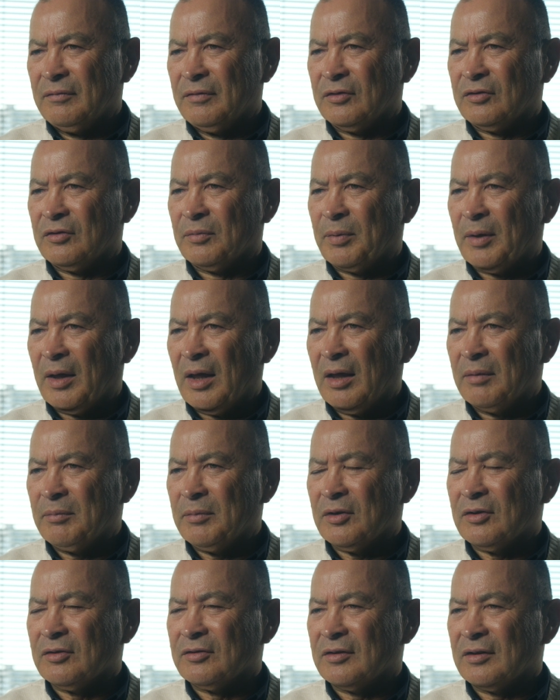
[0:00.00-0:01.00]
Japan
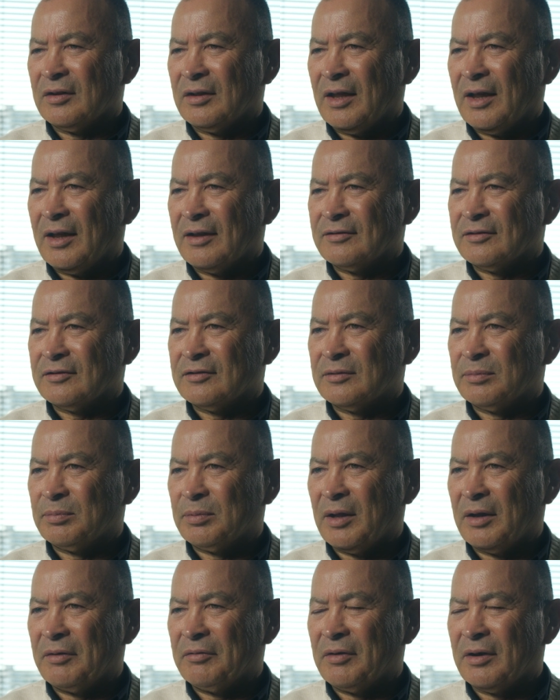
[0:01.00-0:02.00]
because it allows us to
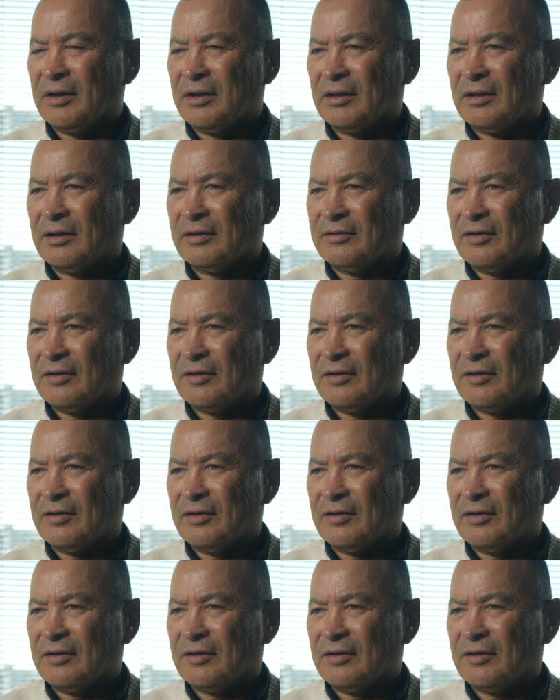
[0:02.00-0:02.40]
play regular